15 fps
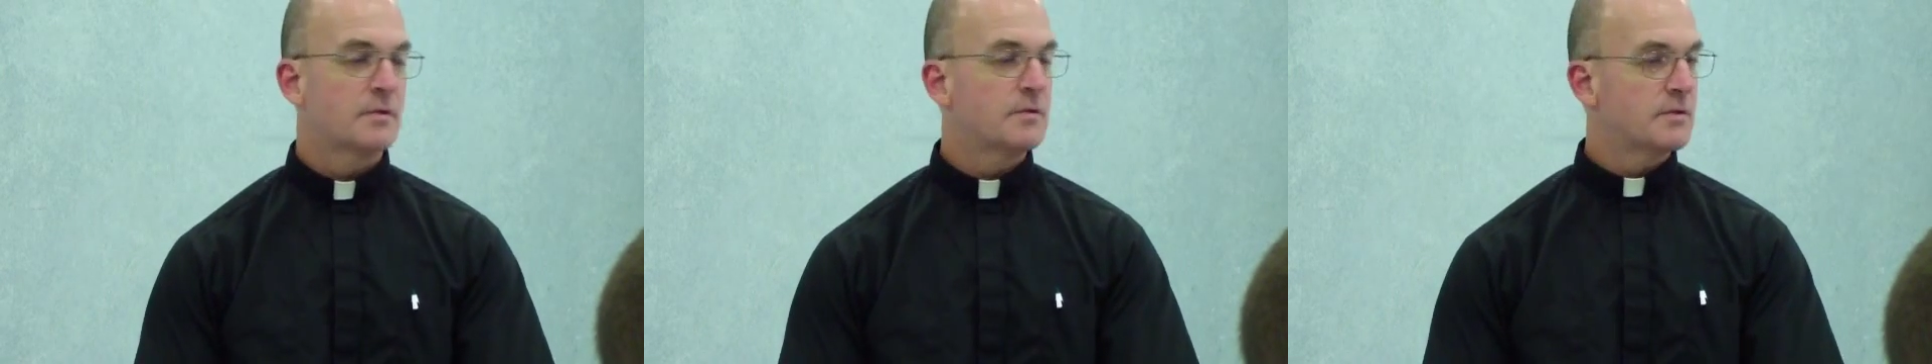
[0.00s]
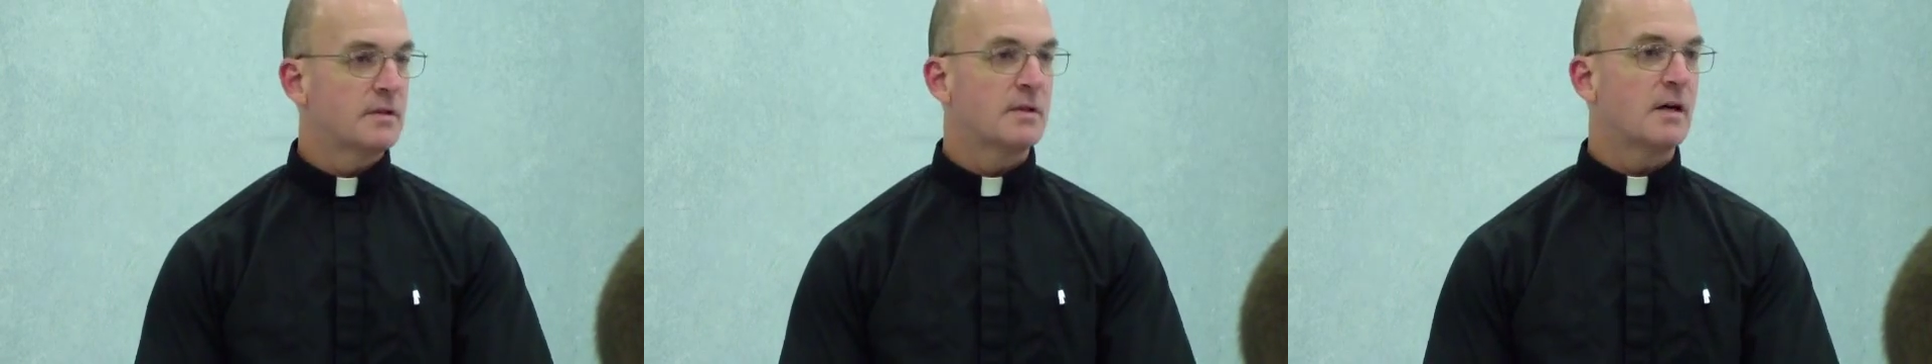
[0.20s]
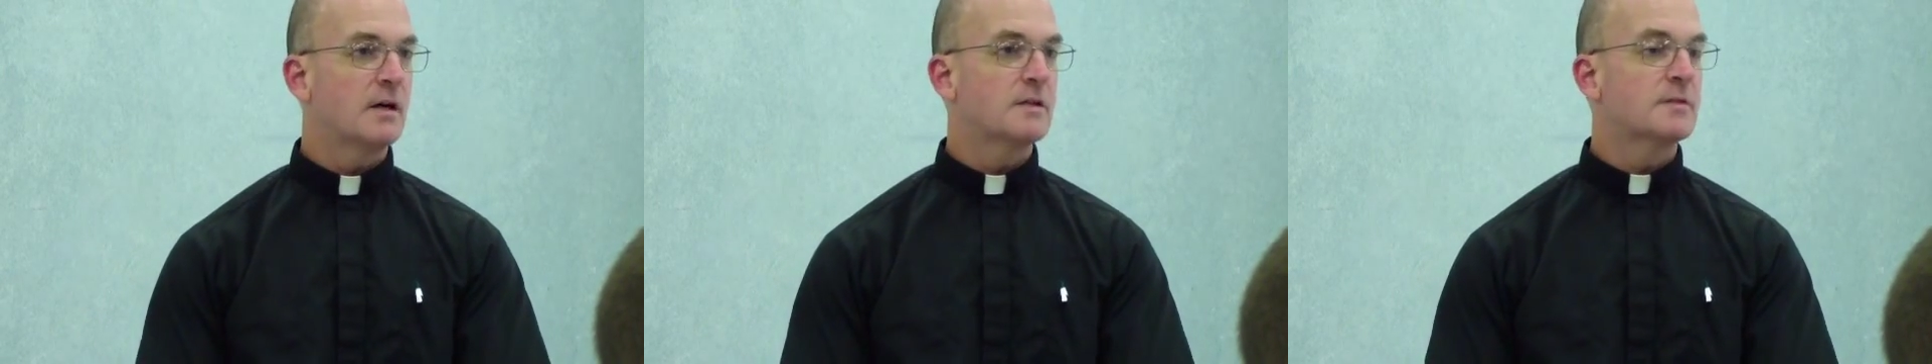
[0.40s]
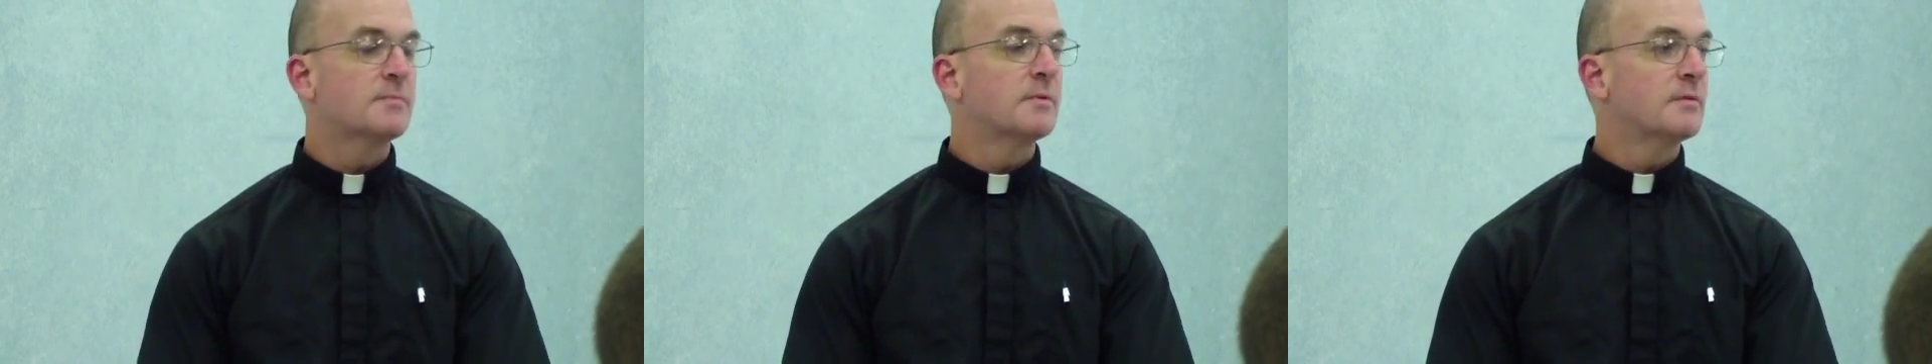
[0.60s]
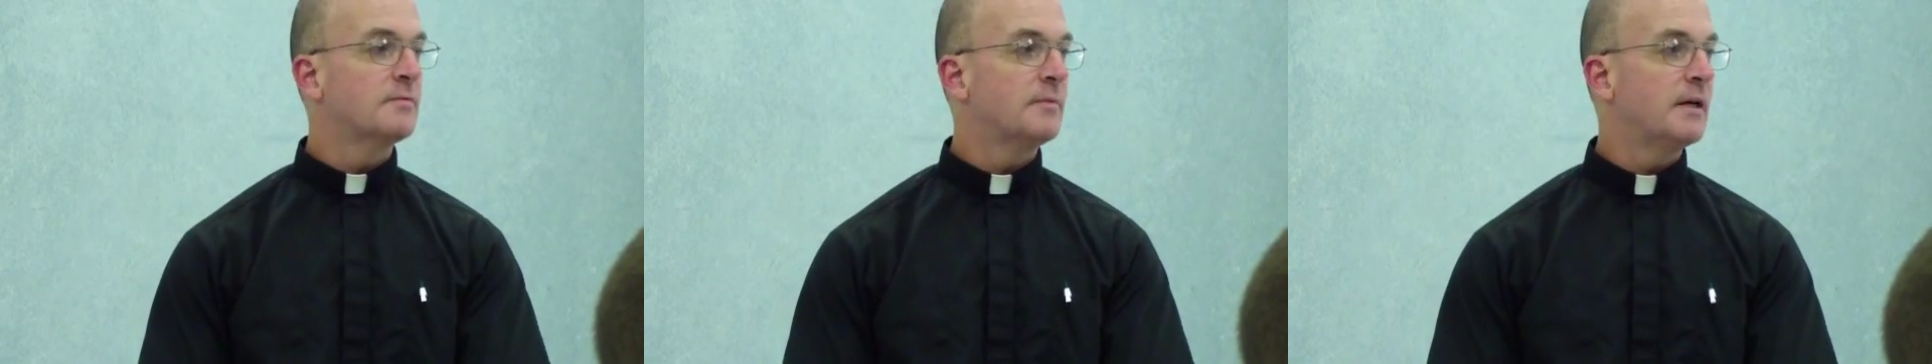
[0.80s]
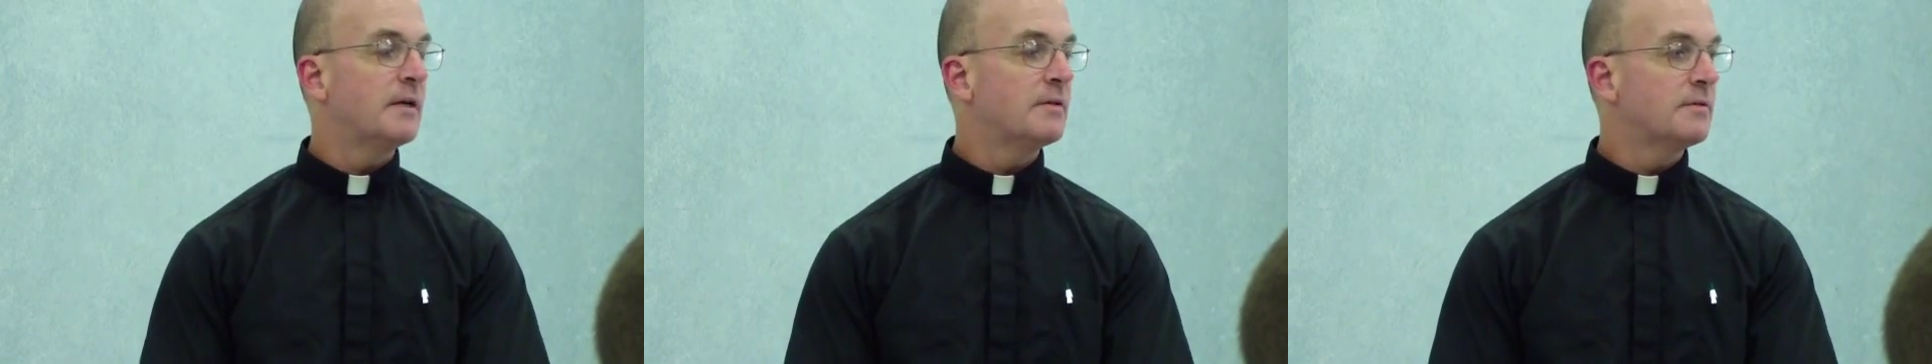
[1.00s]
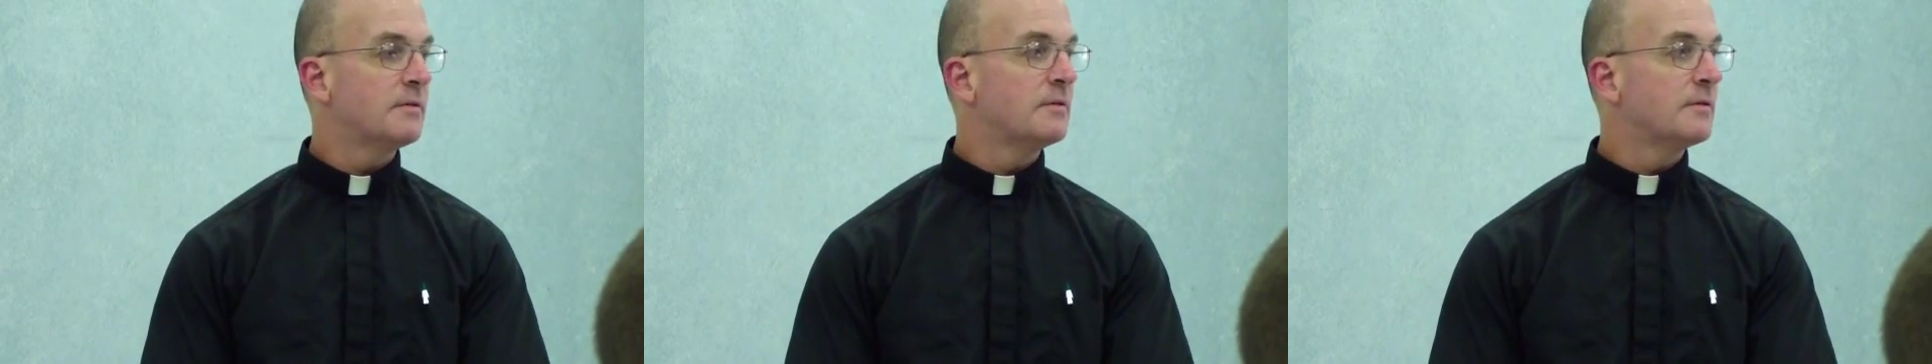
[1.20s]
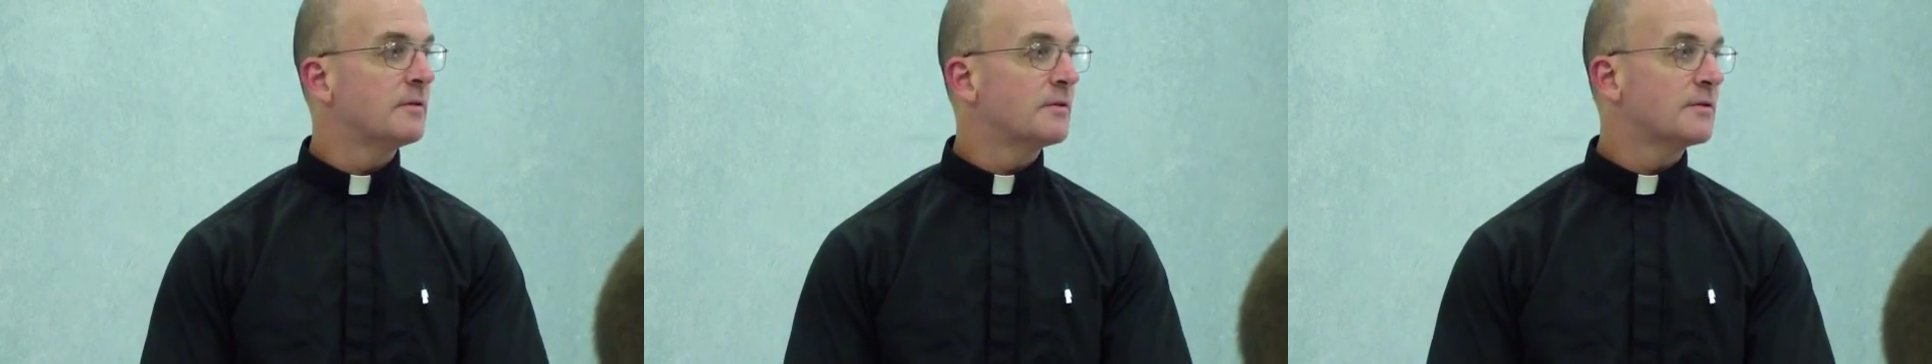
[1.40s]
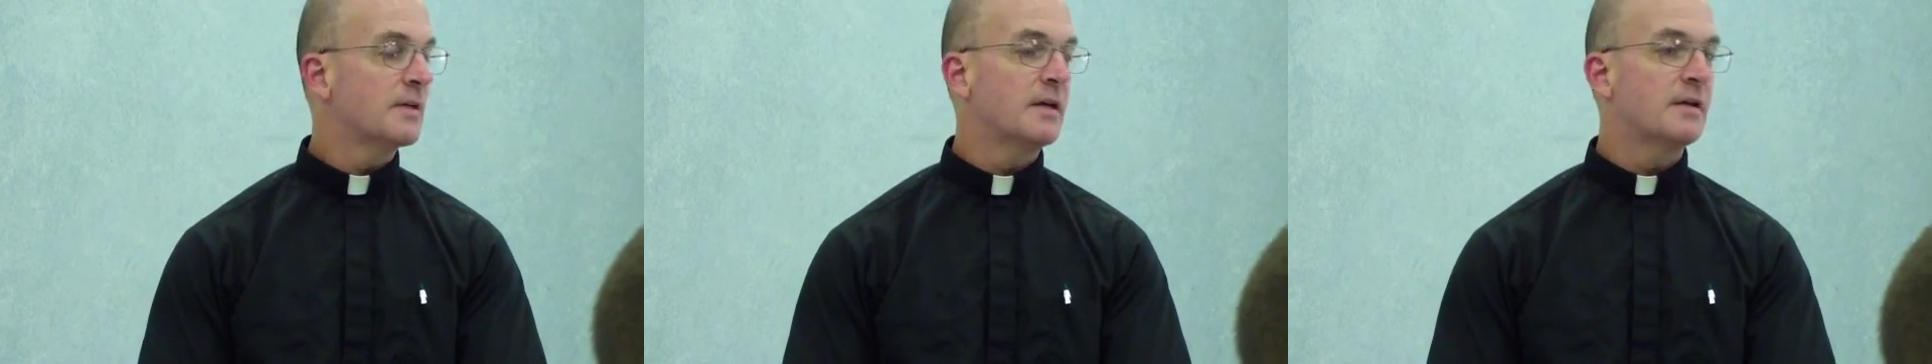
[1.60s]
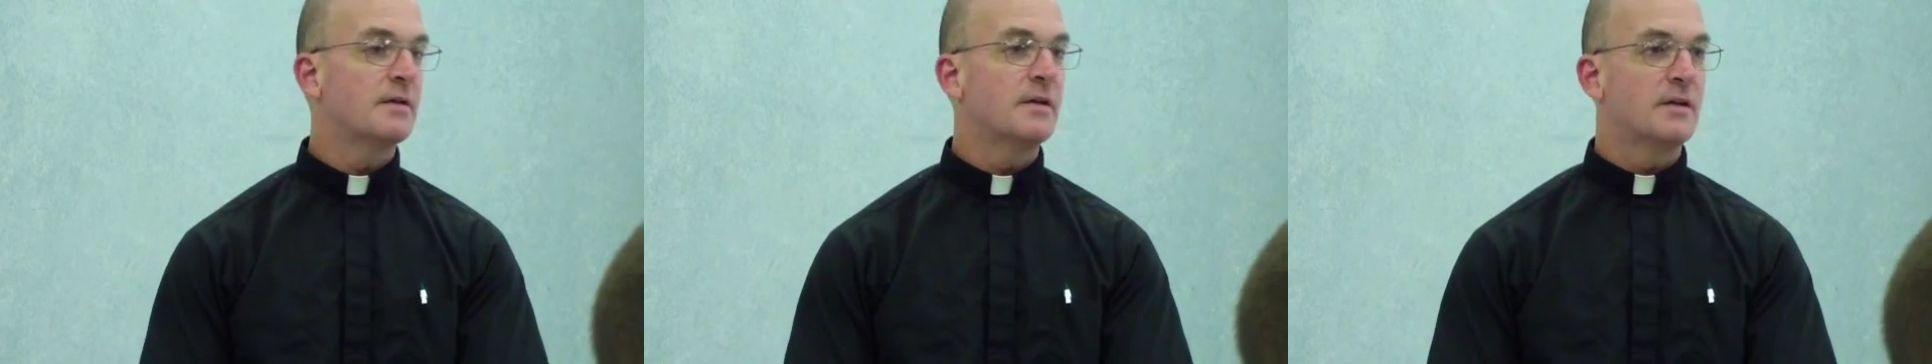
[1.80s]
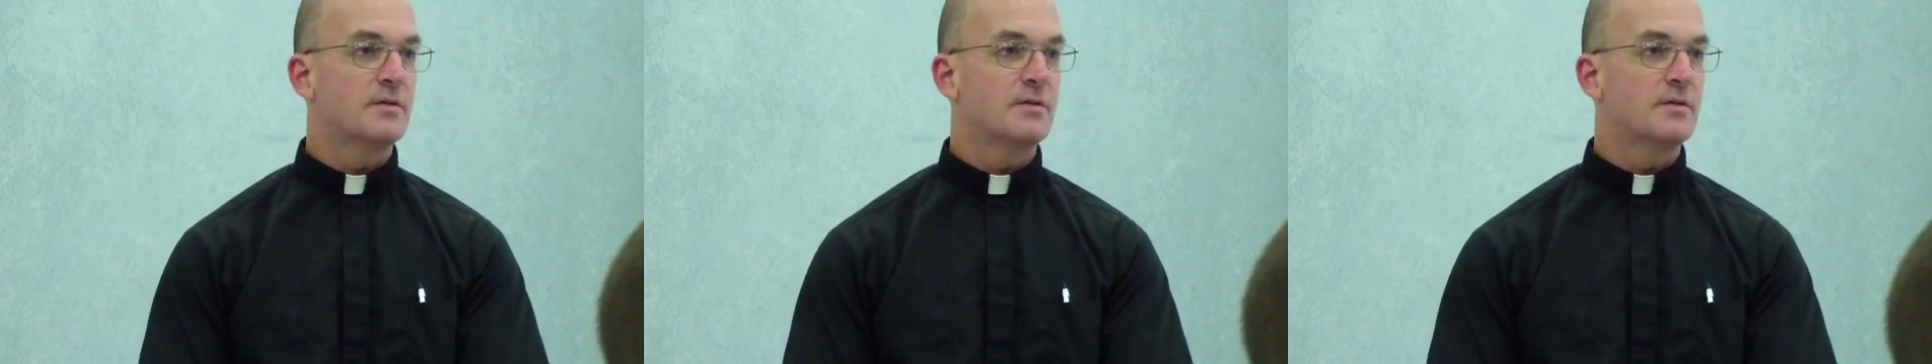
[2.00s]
it was the Gospel of Matthew, because that